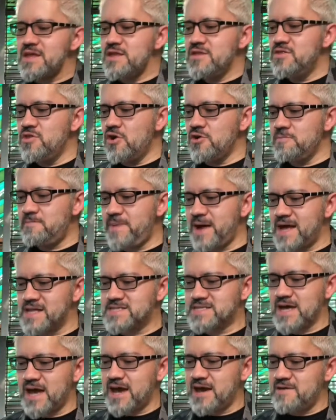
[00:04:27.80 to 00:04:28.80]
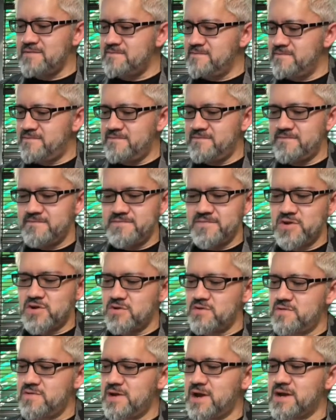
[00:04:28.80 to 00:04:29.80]
notepads,
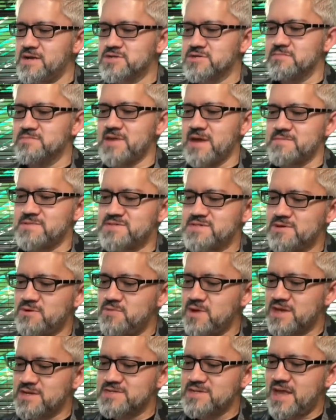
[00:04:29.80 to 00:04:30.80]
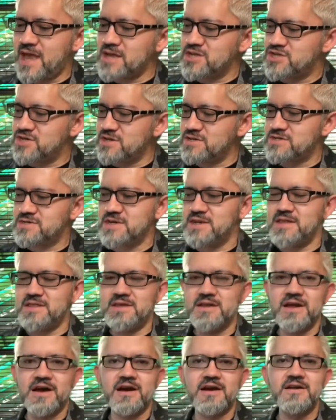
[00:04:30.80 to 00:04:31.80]
there are sometimes quick sketches.
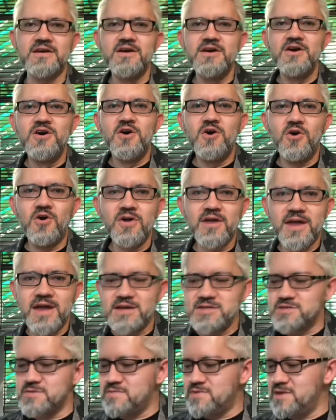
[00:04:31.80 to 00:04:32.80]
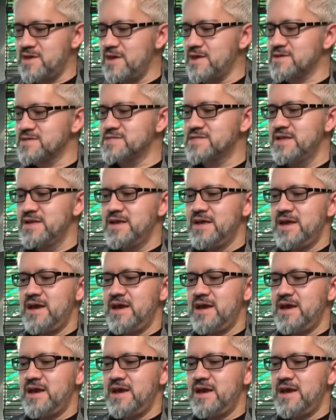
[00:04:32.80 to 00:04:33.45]
There are all kinds of things.